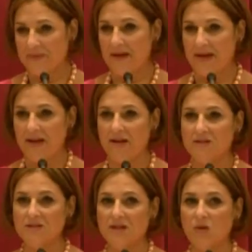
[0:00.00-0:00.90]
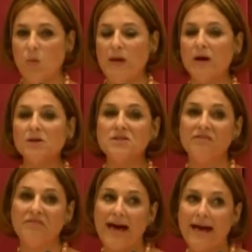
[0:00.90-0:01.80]
and we are
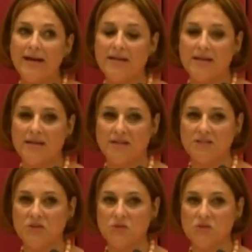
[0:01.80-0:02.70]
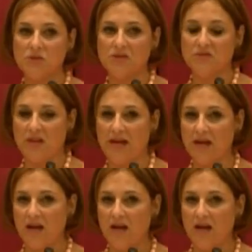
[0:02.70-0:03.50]
divided into sort of like